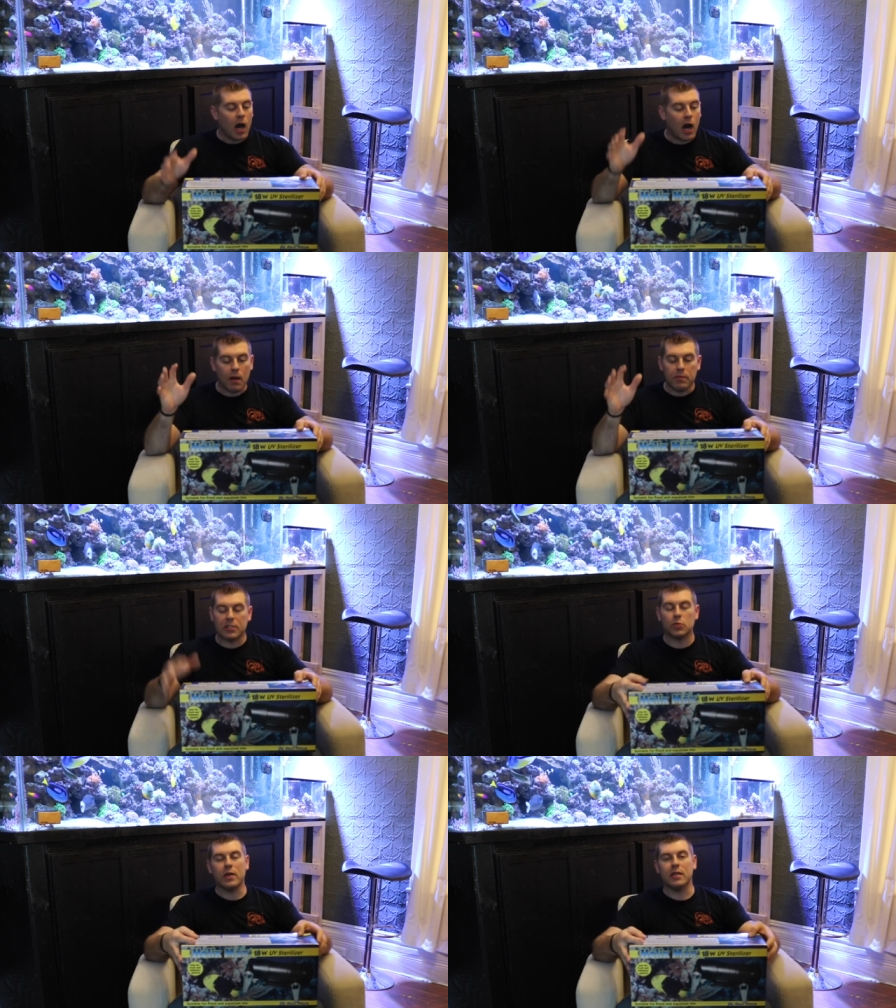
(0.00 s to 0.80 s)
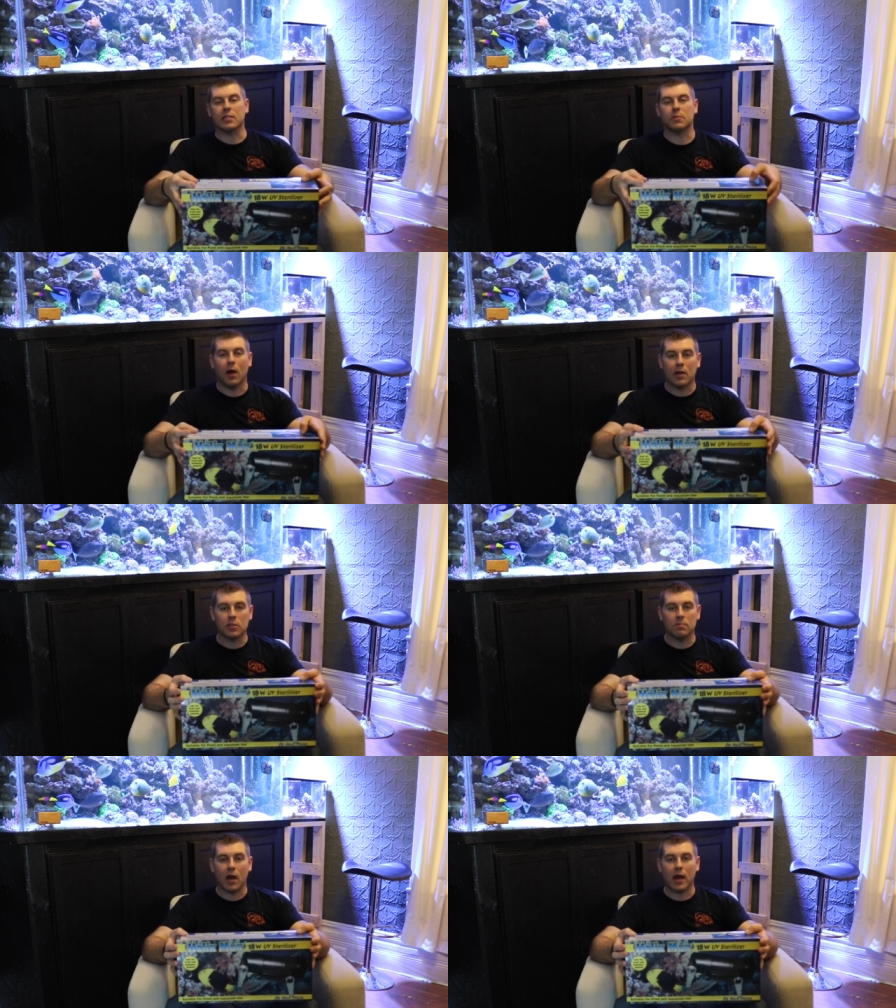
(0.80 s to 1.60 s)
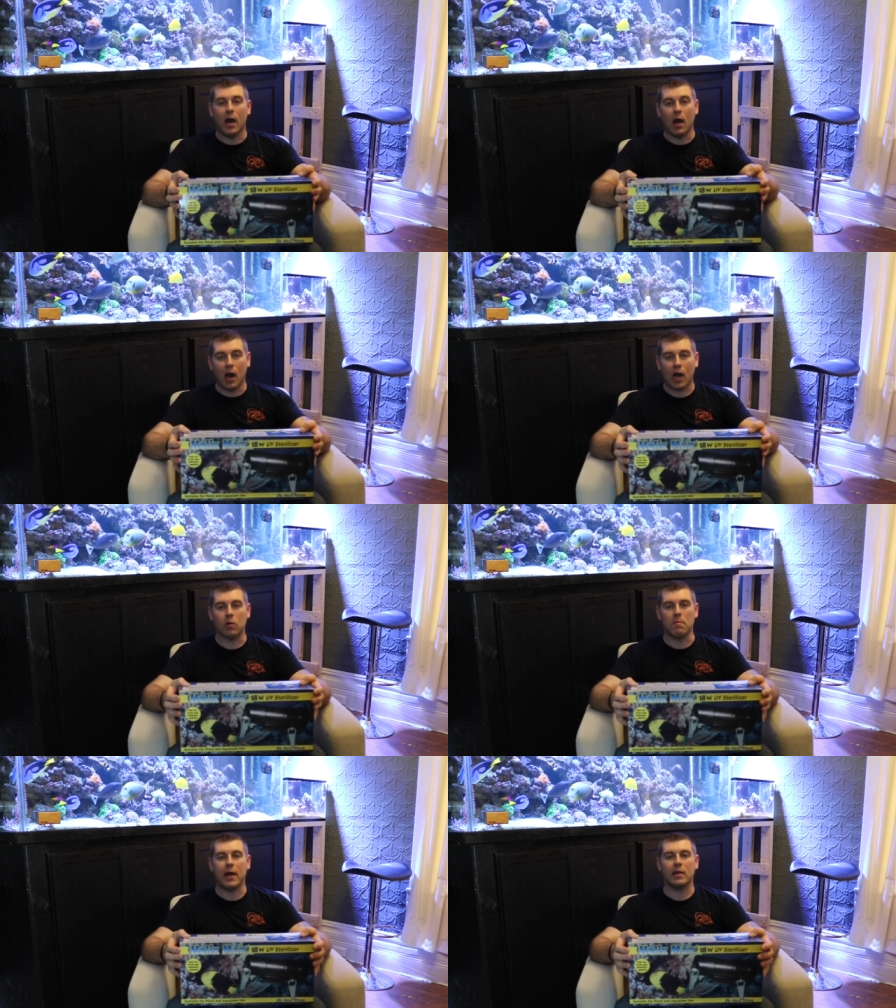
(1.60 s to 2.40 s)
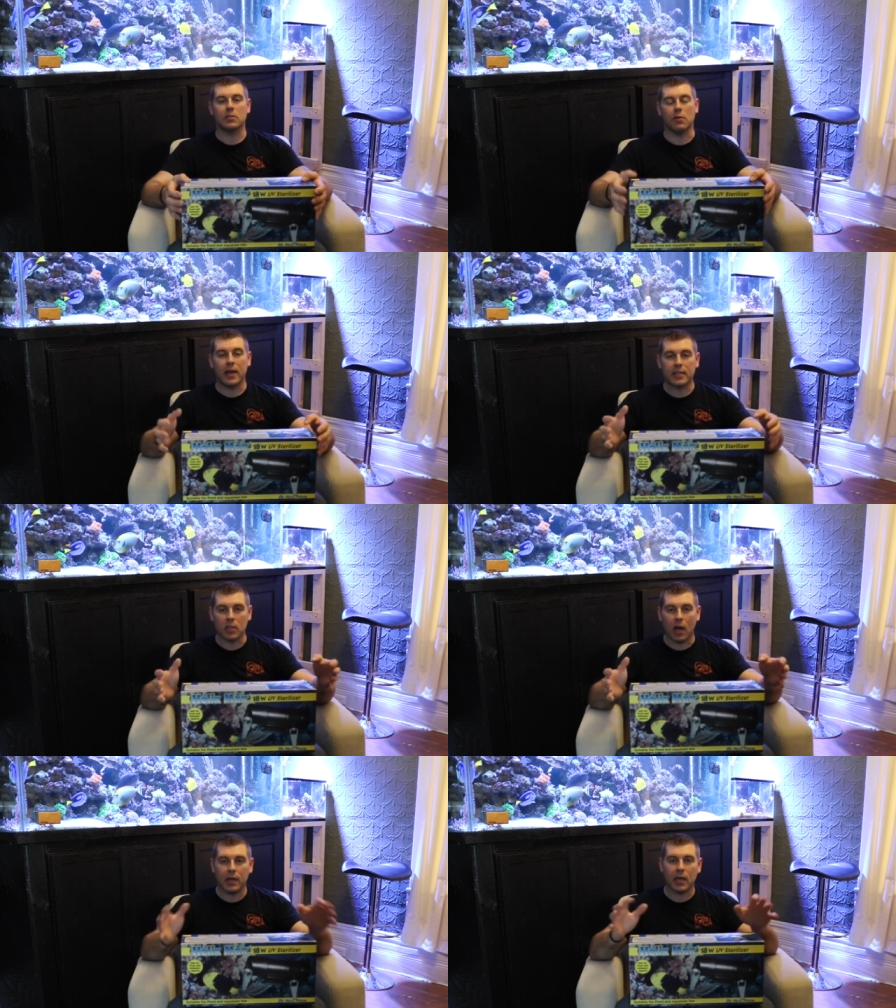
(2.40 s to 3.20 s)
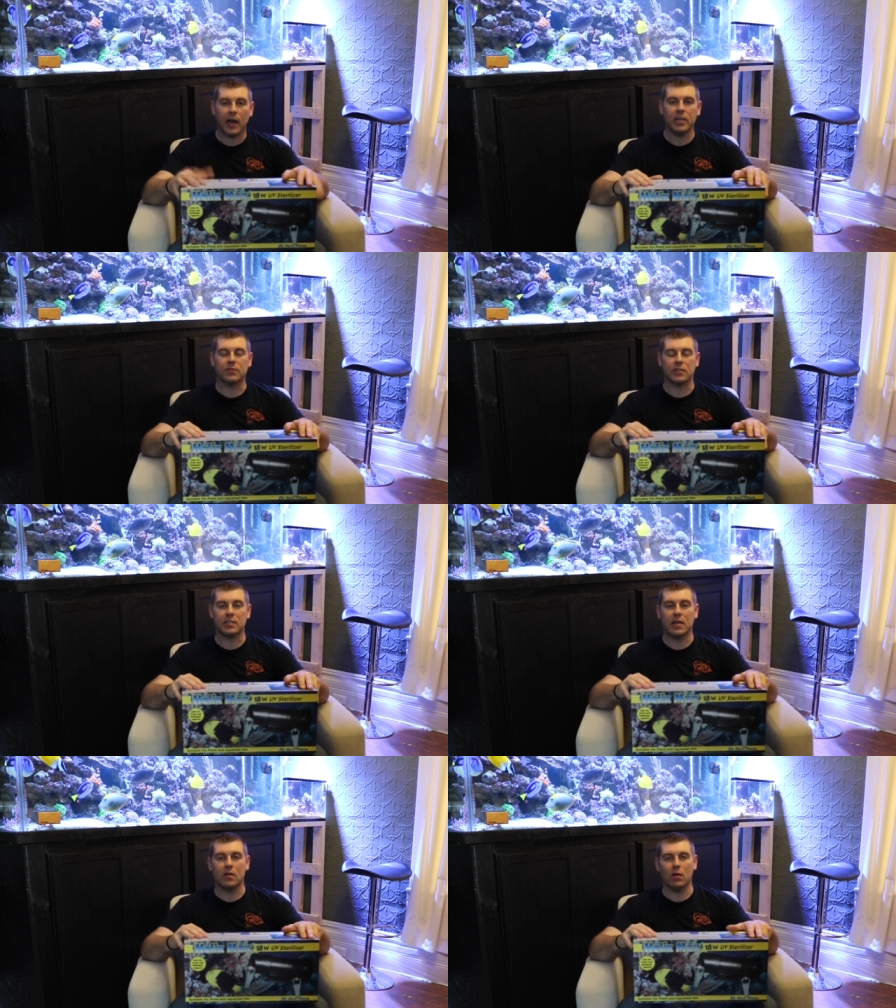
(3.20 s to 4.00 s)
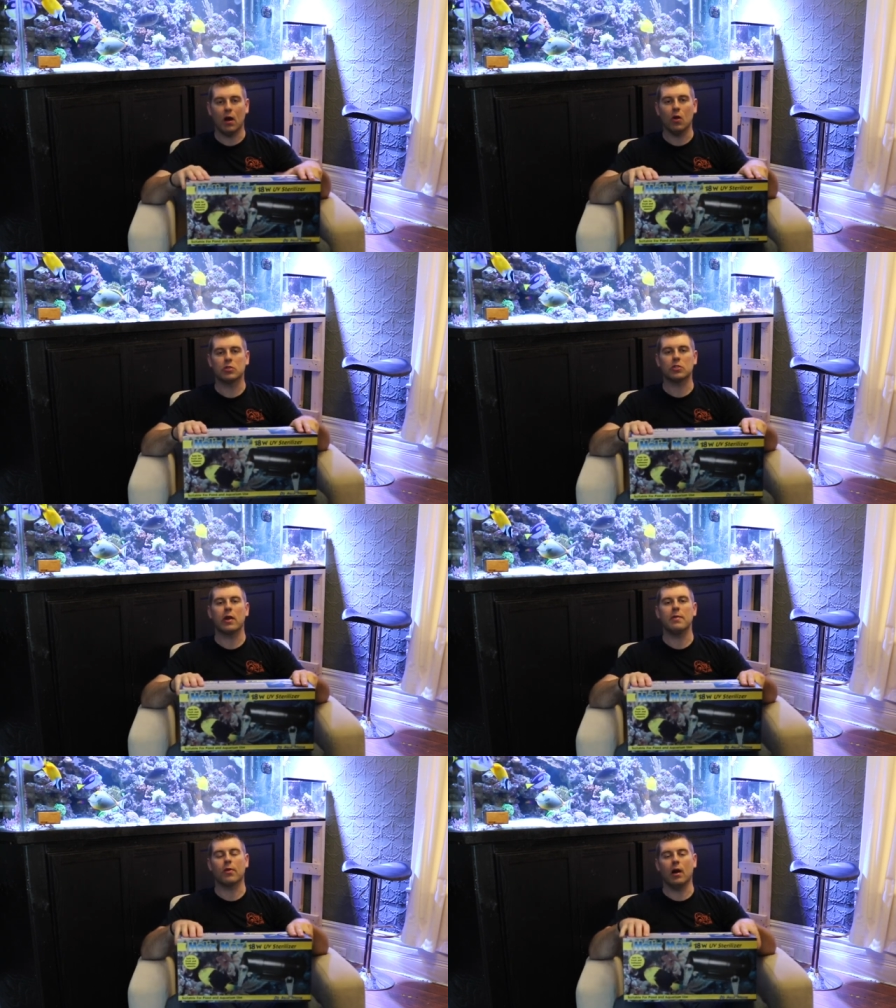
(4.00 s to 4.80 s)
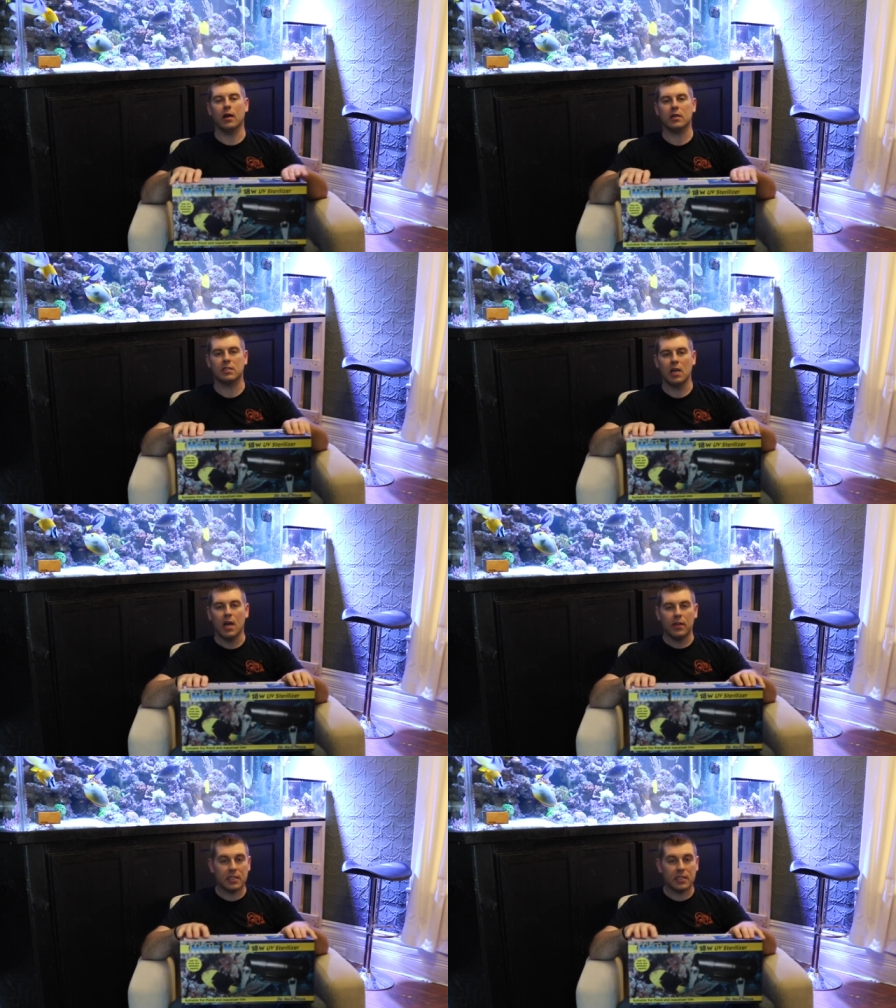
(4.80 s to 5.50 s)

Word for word: Um, this week is sponsored by uh, Aqua Medic, so thanks a lot guys for sending out all those great products.